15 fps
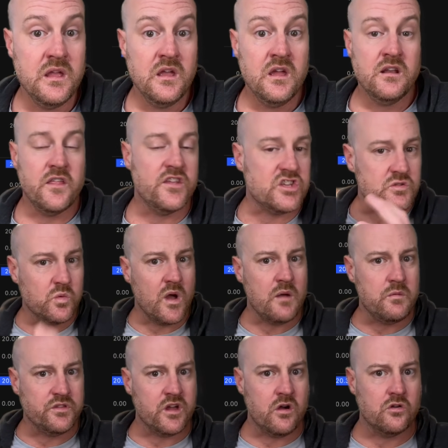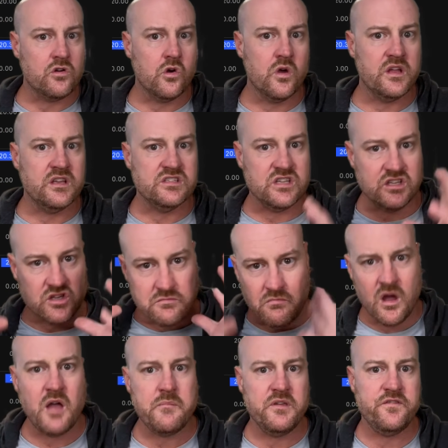Now, this is why with altcoins, you
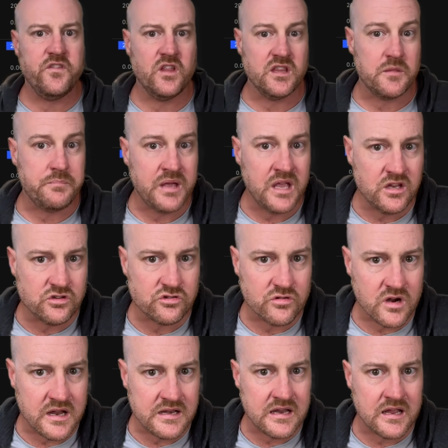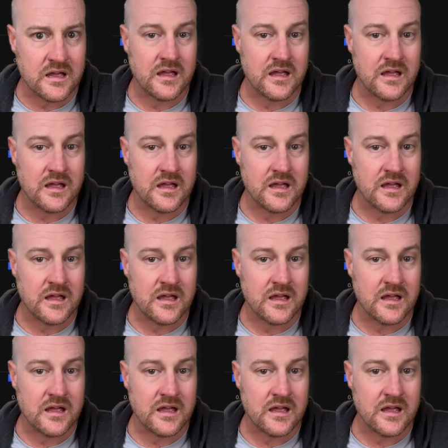might be feeling the pinch right now.